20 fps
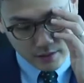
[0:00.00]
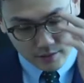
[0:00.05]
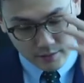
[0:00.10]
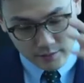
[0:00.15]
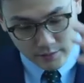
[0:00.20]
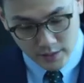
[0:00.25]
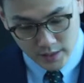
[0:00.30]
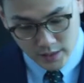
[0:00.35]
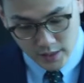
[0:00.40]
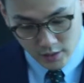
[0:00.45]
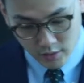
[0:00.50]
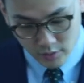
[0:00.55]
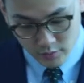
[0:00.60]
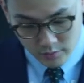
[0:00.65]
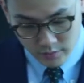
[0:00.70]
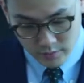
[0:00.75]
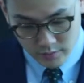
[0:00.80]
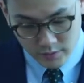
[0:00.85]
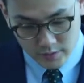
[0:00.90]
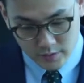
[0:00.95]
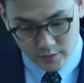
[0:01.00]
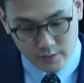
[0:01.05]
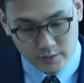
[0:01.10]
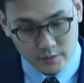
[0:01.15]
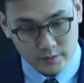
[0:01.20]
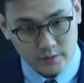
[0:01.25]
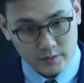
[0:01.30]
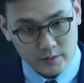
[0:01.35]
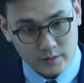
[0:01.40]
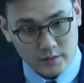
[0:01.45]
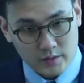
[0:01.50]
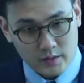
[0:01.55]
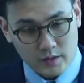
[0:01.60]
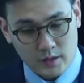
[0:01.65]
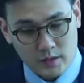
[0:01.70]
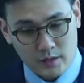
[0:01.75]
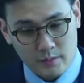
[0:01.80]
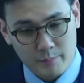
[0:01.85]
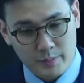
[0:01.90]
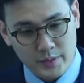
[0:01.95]
Now,
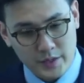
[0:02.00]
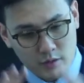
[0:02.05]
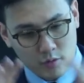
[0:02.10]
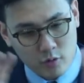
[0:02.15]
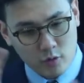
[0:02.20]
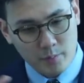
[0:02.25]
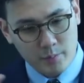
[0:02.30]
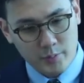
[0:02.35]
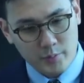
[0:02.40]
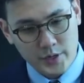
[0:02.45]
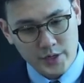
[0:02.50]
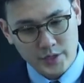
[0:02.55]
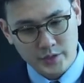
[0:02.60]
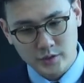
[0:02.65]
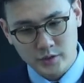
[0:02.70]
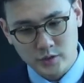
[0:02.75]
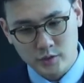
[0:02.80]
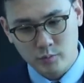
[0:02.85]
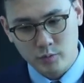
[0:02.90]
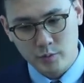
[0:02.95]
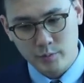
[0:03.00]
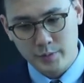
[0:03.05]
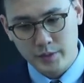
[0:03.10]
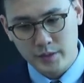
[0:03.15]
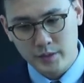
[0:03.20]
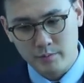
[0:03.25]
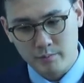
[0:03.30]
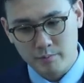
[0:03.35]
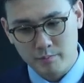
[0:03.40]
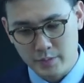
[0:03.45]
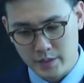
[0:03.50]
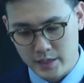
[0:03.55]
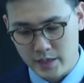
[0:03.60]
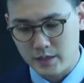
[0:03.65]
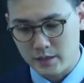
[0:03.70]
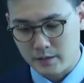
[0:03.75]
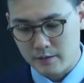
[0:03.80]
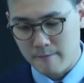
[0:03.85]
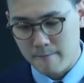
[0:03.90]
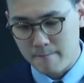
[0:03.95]
big corporations will be
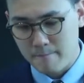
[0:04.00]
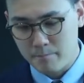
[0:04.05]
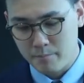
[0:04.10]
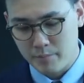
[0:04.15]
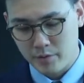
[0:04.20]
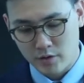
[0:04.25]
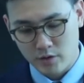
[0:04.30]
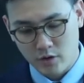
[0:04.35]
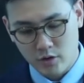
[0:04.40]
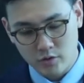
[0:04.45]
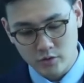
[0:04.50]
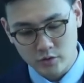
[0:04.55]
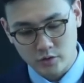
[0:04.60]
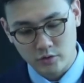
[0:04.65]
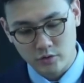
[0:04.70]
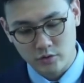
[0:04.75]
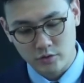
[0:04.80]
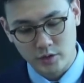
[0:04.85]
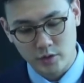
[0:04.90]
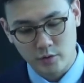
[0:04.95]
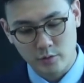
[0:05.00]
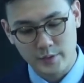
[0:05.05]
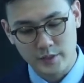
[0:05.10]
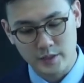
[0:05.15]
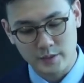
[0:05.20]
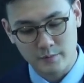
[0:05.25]
big, but also there will be